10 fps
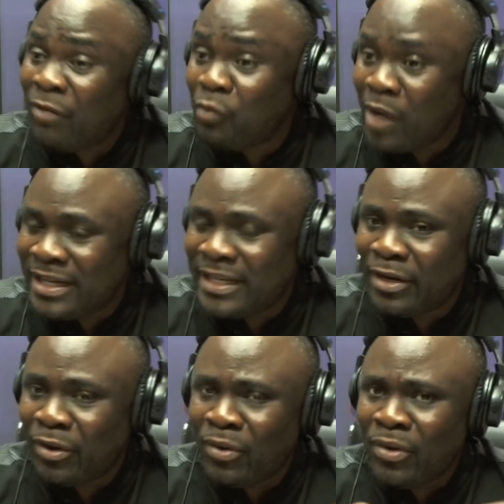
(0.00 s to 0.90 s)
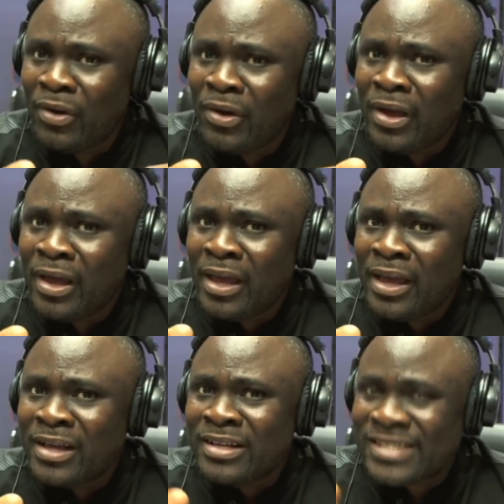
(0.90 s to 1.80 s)
for did you know,
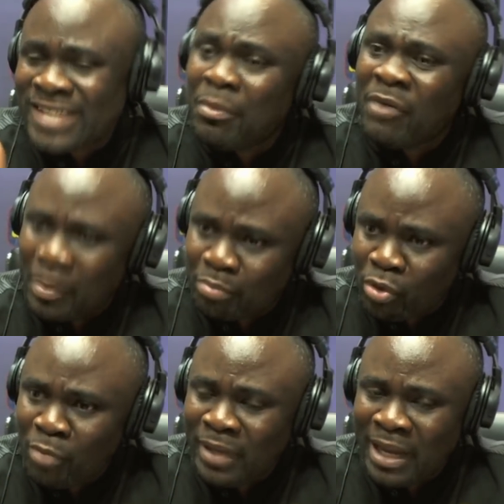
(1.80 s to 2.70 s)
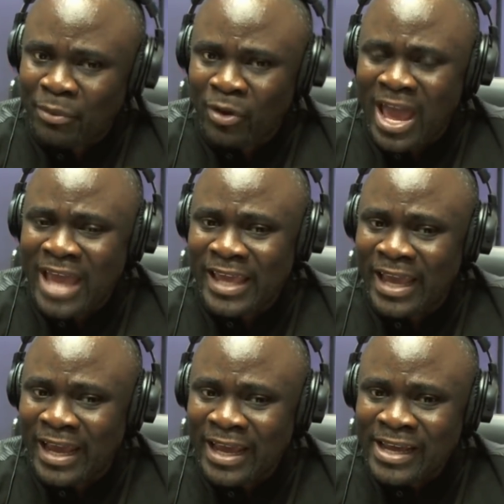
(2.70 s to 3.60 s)
some of the problem no
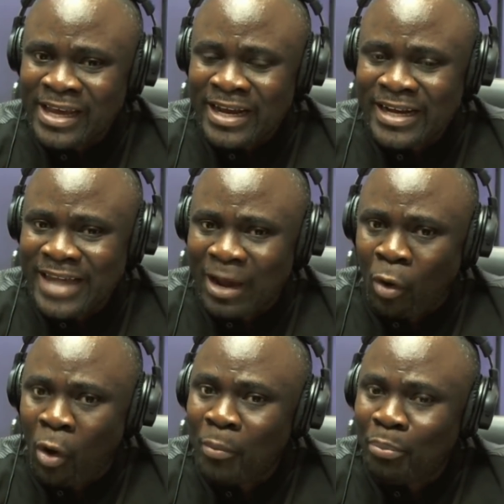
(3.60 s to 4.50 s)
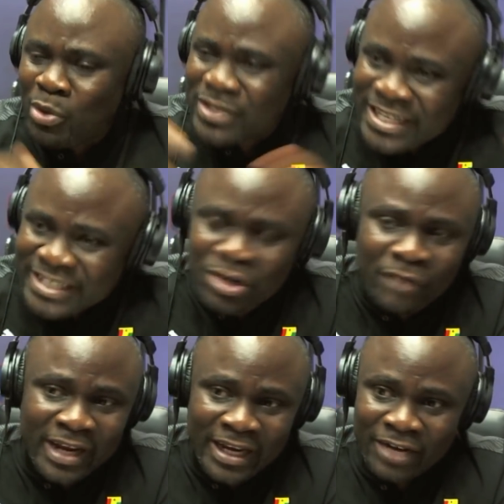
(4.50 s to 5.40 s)
the composition of
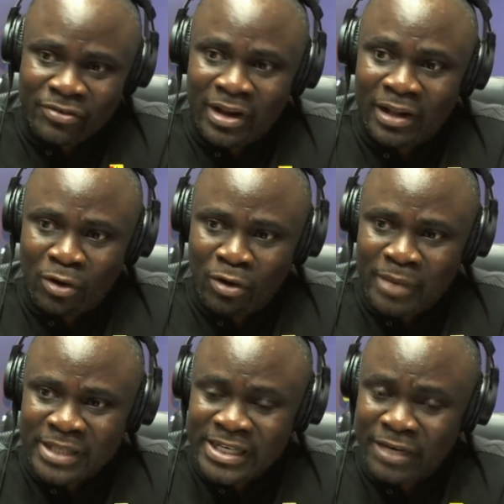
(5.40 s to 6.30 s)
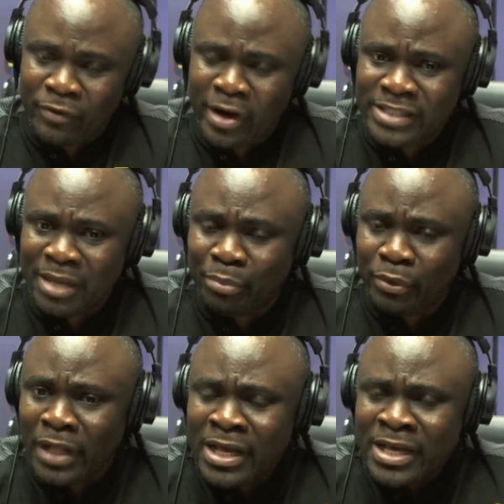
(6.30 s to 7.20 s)
the electoral committee. For
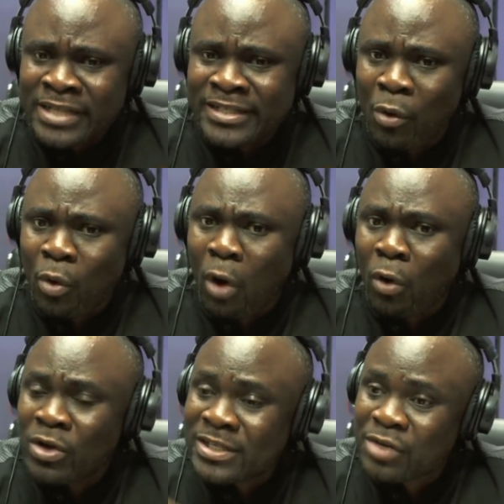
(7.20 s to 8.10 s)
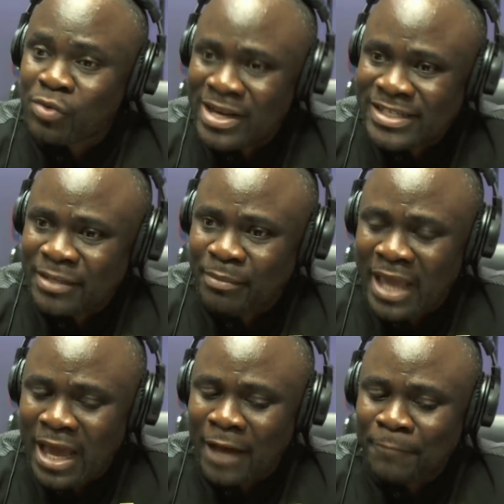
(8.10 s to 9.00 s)
example, Sewoko constituency
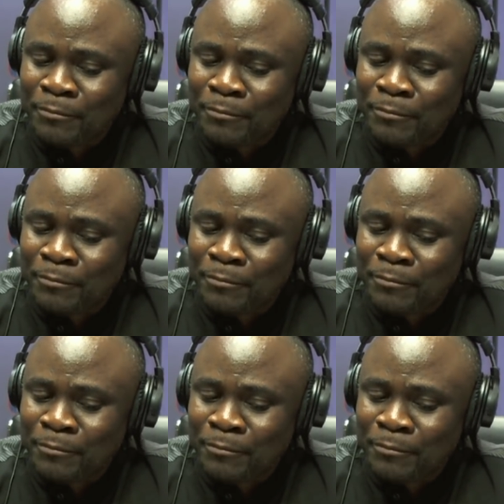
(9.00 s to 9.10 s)
be a